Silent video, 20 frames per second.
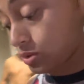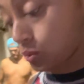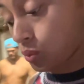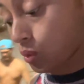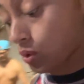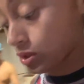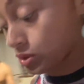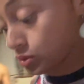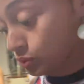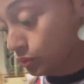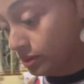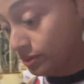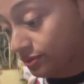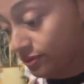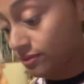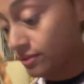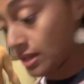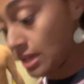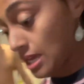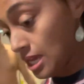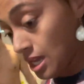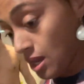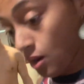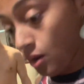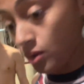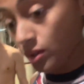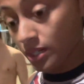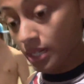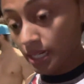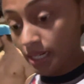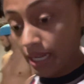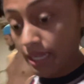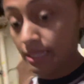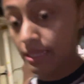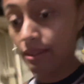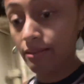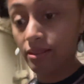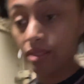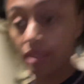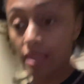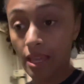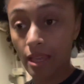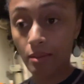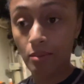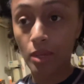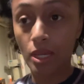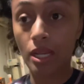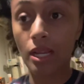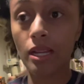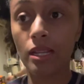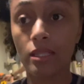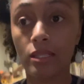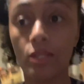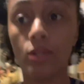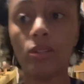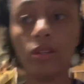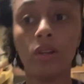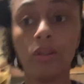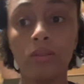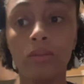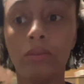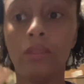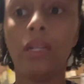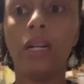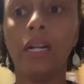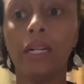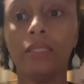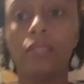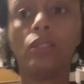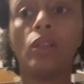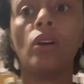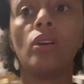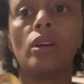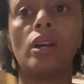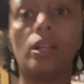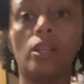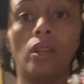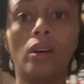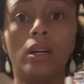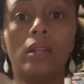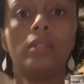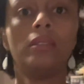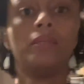watch with organize everything because, you know, I talk a lot.